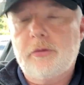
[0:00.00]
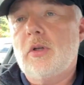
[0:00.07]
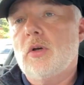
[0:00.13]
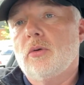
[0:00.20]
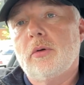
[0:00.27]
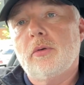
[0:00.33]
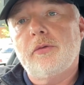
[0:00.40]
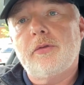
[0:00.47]
and the
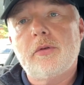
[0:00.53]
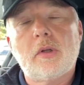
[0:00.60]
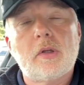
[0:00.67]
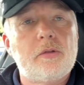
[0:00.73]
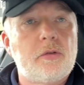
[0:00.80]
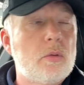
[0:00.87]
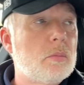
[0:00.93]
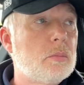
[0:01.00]
oils and the
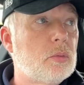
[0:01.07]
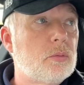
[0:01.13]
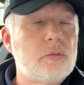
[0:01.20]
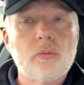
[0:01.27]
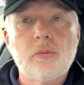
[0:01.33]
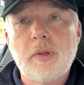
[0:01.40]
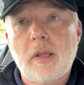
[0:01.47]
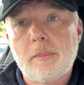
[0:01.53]
consumables
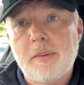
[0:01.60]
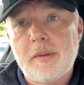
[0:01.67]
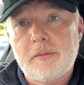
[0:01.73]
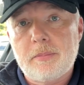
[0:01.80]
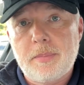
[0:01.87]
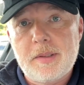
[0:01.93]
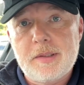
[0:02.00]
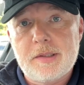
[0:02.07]
and all the other bits
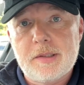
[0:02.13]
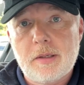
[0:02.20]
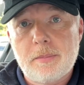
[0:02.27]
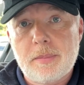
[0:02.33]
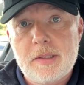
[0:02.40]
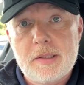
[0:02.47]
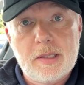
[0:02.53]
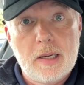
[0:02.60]
and pieces that have
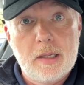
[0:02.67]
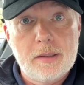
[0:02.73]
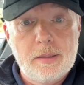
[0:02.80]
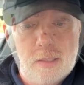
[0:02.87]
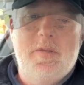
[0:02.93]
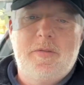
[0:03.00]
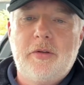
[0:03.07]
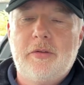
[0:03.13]
been
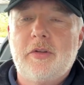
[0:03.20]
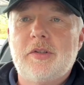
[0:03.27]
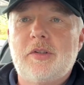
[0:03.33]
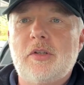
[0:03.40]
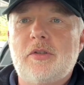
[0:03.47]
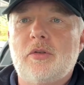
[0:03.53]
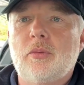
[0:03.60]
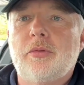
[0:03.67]
done. This is the
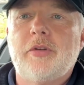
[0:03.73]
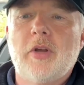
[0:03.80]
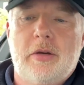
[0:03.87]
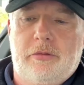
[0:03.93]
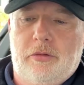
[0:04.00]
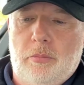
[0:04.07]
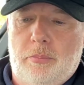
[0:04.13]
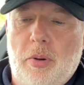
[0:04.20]
digital
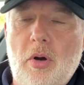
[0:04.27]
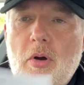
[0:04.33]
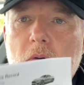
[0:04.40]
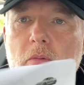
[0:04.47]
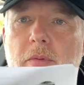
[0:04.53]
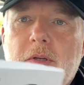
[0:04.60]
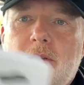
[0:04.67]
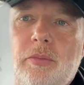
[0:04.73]
service
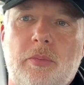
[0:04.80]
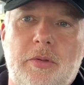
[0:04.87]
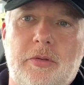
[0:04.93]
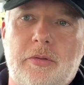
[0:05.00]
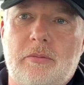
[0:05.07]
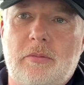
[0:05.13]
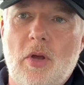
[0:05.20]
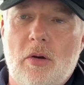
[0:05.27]
report, which
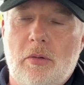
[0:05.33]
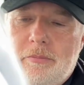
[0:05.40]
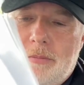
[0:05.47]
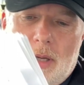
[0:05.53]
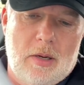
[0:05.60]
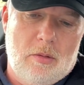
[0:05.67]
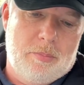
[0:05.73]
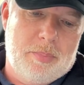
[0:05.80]
has got
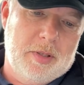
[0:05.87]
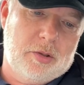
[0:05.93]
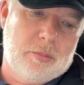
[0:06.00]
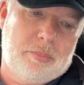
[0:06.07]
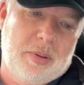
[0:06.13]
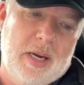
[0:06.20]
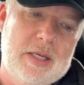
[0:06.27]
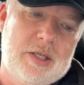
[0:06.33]
a whole bunch
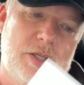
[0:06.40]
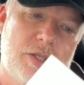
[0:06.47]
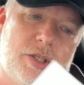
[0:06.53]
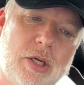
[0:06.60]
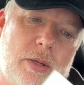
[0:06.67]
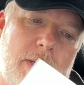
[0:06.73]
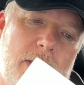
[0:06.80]
of pages to